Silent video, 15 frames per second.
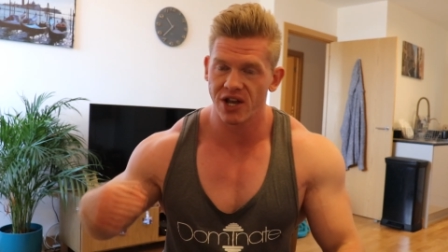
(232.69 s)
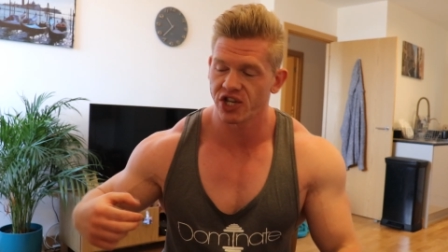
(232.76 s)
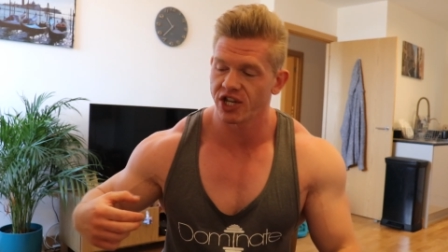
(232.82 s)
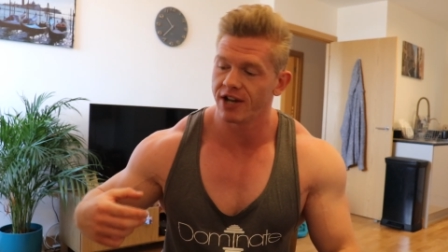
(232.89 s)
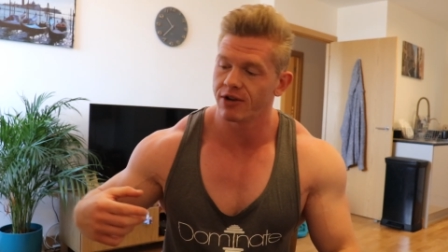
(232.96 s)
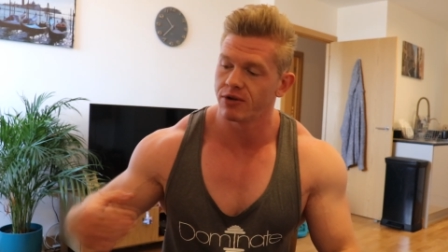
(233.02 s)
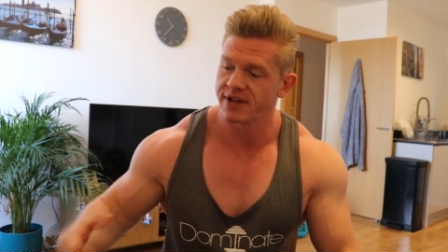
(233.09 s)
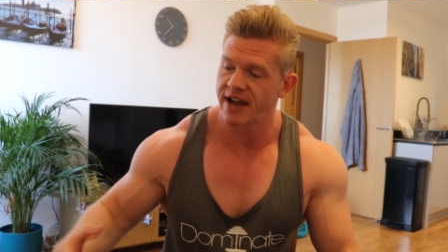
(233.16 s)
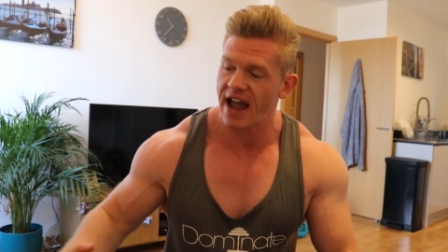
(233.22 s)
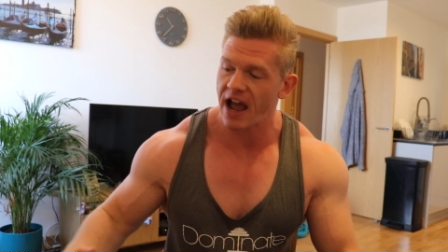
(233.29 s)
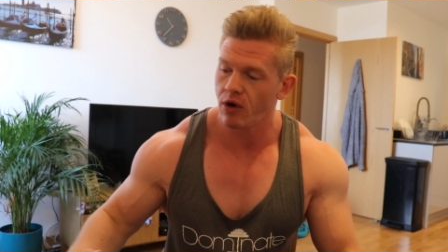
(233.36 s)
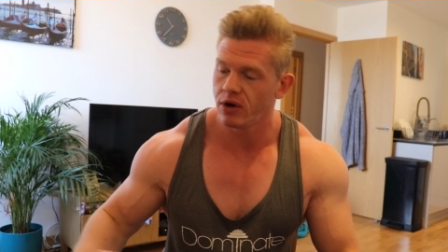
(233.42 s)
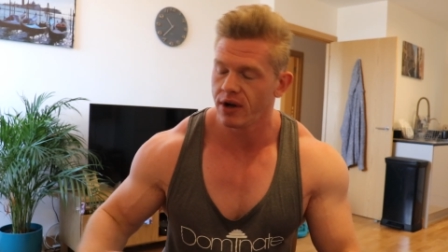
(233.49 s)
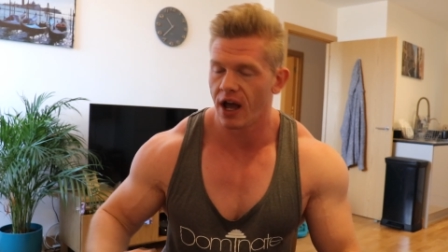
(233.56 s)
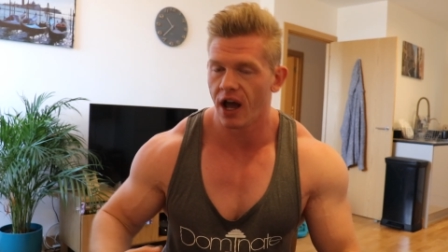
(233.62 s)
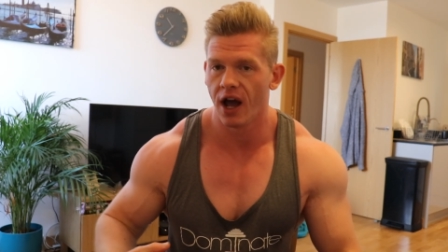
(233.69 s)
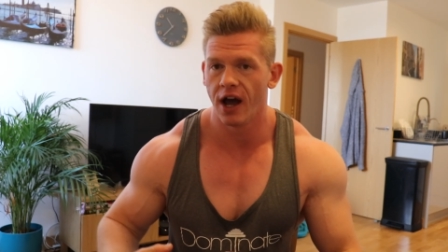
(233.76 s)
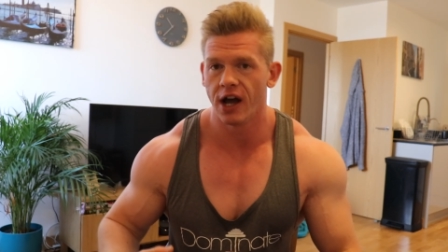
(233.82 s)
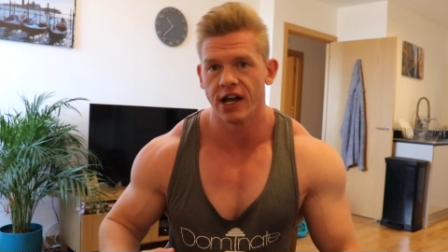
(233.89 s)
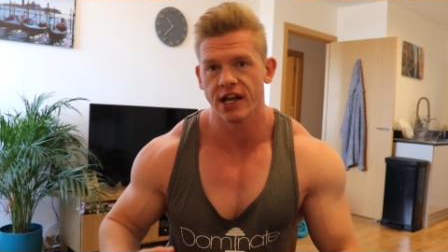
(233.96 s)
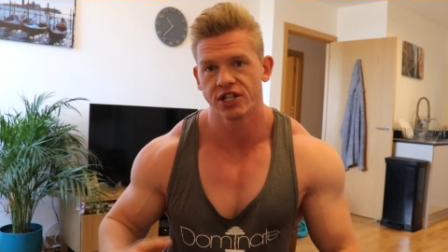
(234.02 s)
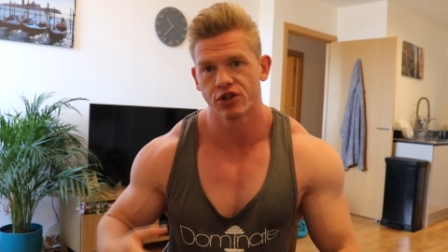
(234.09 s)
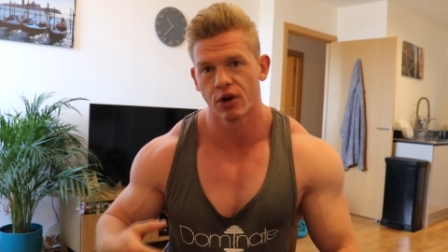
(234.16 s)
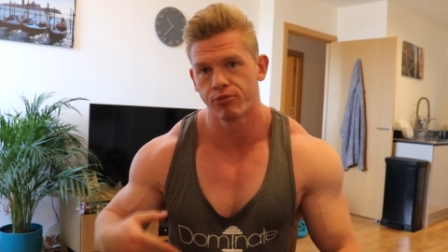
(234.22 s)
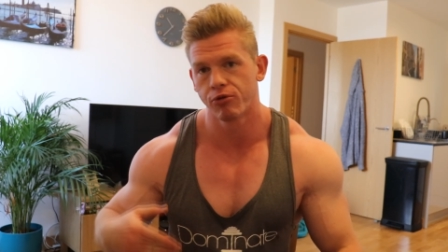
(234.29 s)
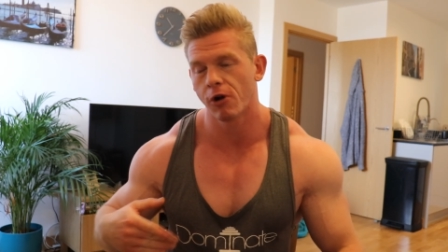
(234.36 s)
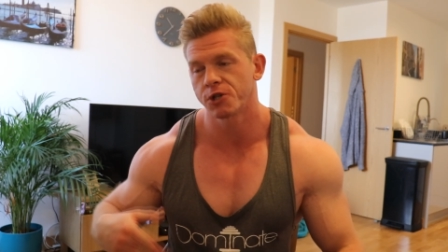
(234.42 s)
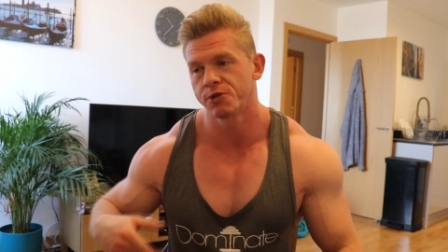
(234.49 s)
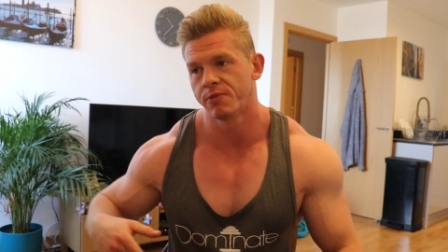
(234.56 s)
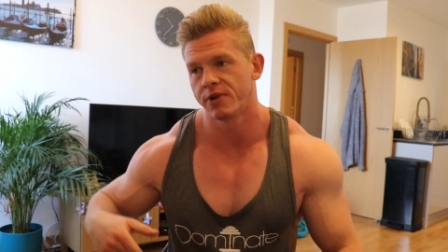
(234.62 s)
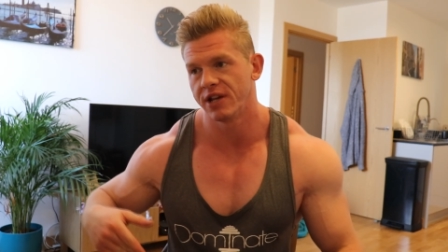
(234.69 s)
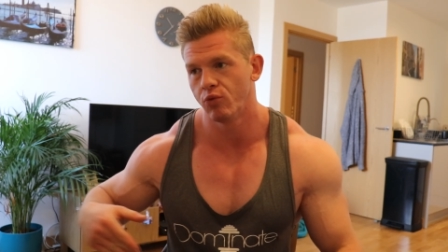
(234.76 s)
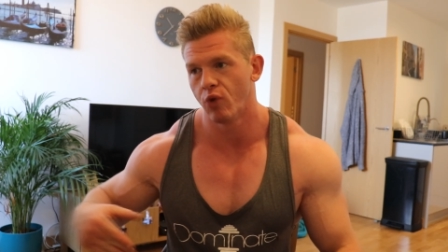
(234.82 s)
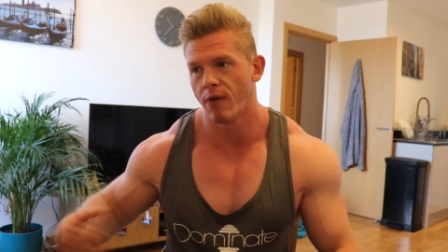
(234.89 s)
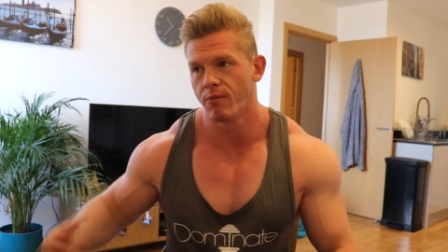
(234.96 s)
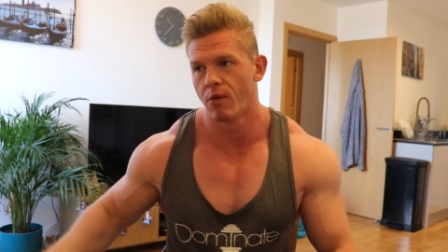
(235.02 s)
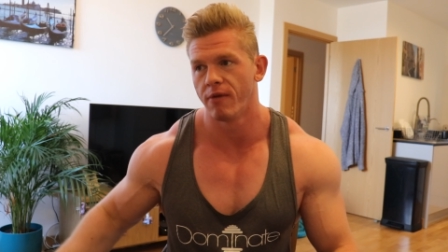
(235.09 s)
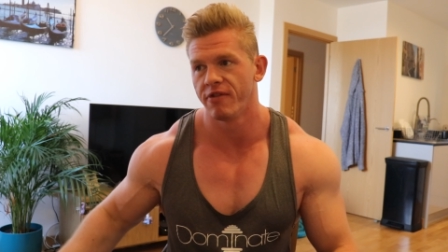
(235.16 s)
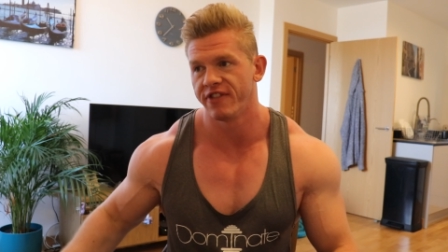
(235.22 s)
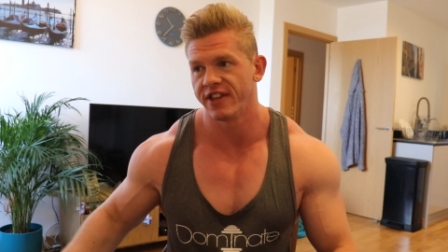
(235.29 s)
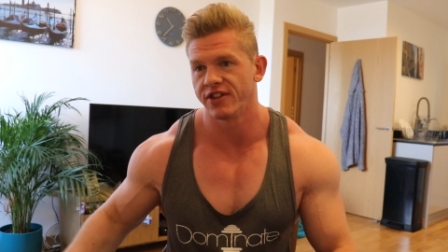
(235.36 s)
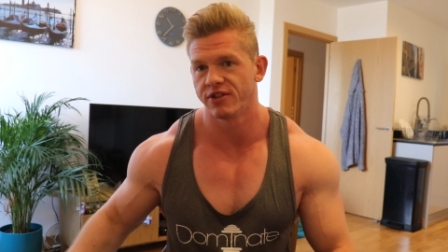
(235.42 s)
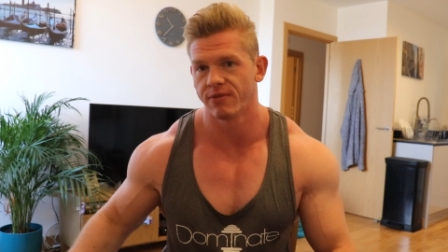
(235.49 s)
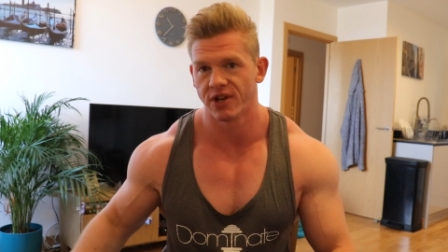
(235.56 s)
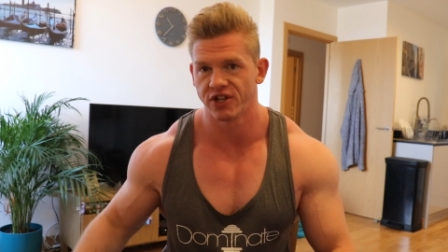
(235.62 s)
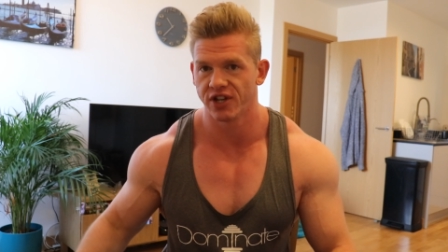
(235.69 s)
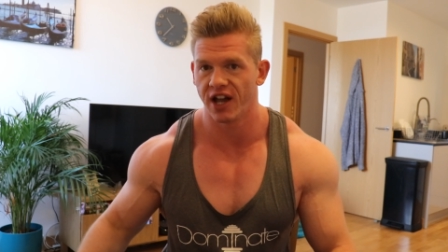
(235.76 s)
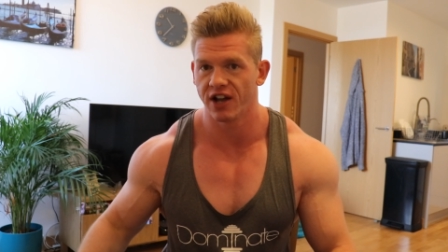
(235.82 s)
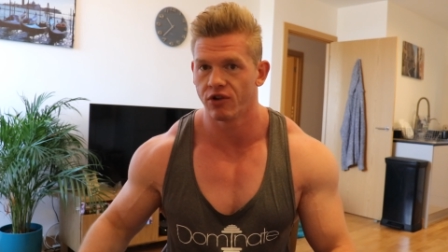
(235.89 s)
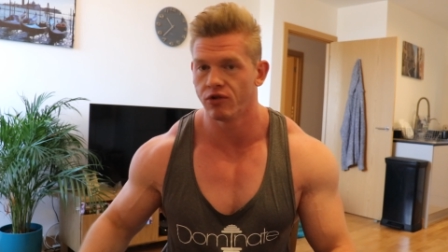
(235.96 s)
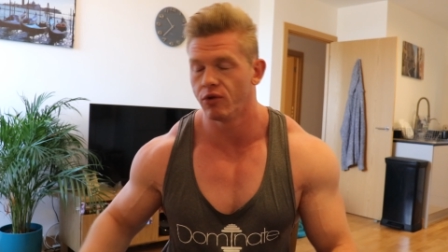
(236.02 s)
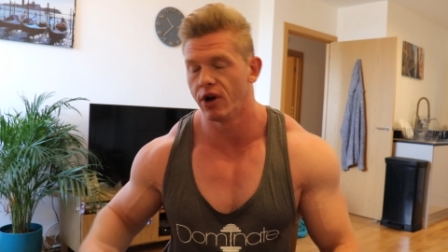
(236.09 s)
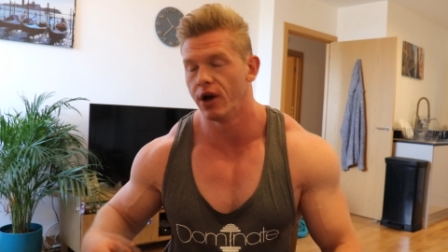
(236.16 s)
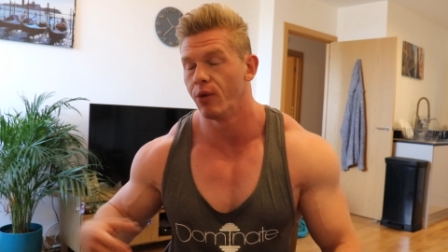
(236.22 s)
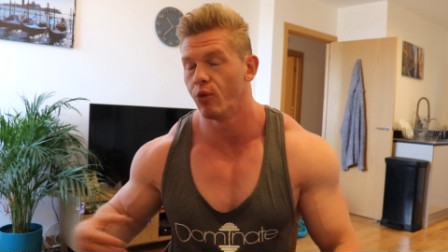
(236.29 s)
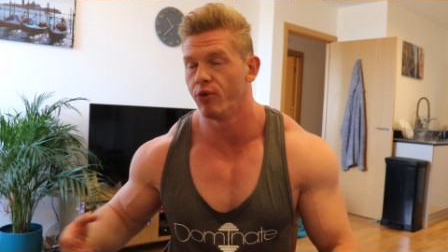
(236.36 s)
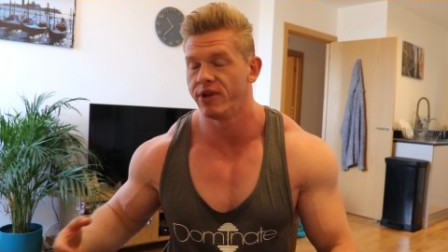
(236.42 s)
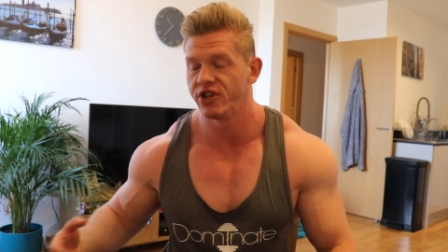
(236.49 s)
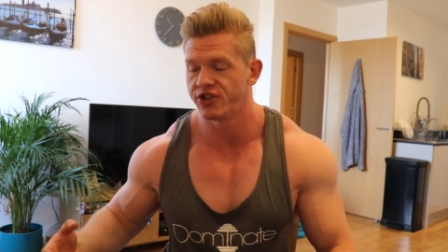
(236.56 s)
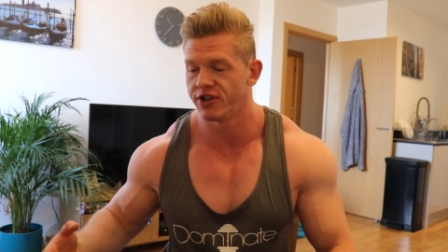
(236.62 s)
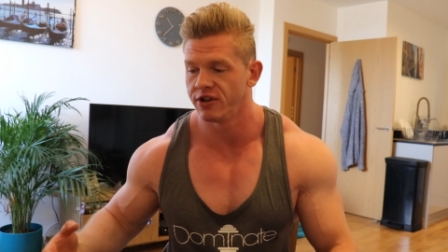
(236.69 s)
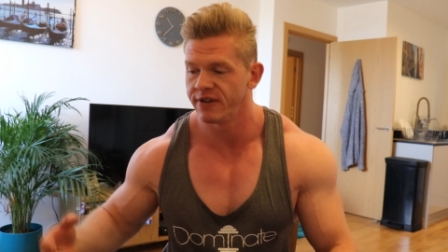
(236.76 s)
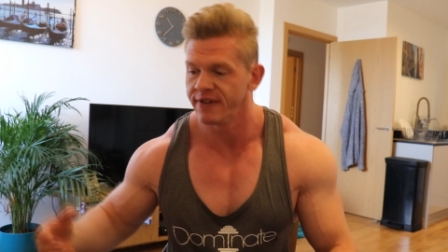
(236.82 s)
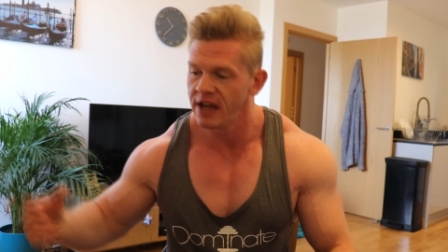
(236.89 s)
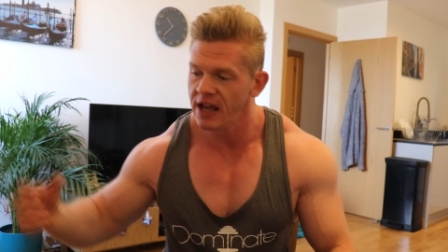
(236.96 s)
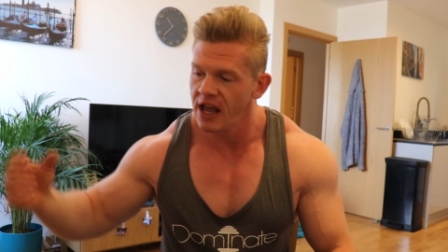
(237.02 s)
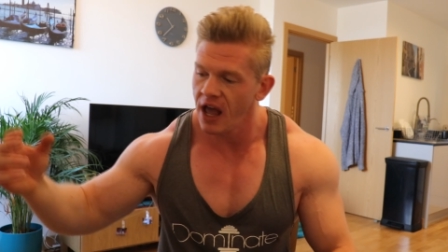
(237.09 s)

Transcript: my cycle now. It's approximately 1 month into my cycle, or it will be soon.